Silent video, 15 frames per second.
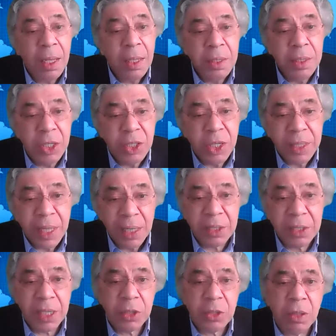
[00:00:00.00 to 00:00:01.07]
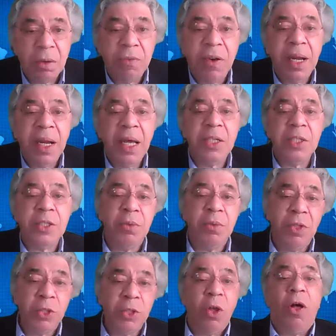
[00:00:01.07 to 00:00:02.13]
Digitalization of finance
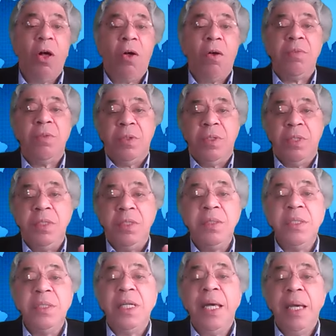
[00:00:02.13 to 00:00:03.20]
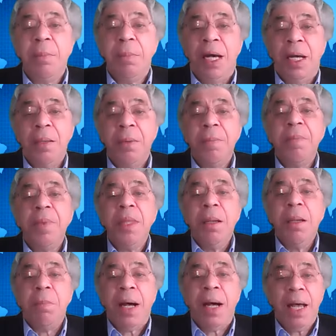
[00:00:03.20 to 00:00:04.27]
resolves the dilemma
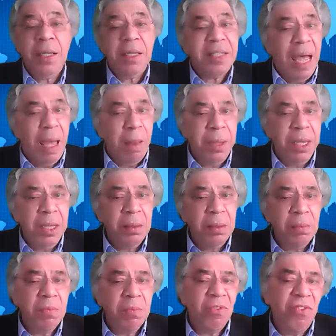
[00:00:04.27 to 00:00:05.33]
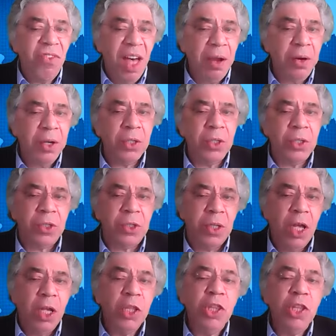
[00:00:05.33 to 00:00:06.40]
by tapping various
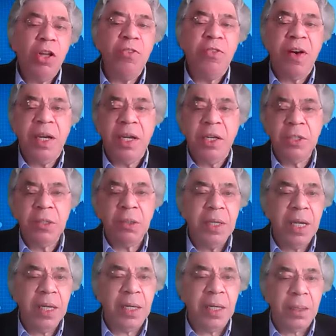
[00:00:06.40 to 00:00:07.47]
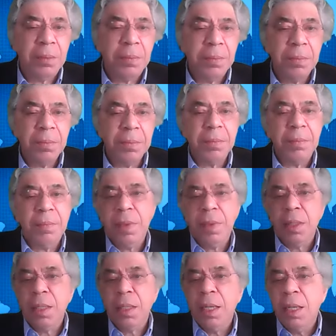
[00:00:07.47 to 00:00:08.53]
non-financial data,
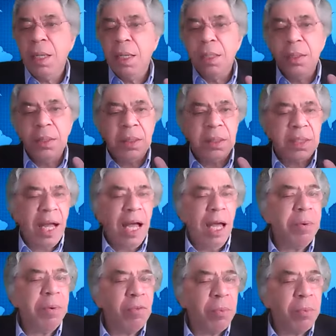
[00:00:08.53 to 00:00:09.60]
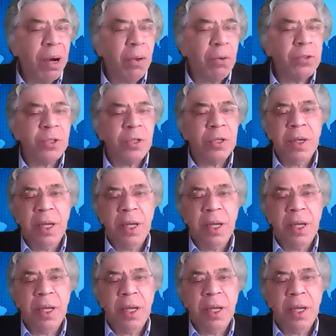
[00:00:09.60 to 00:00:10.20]
the type of browser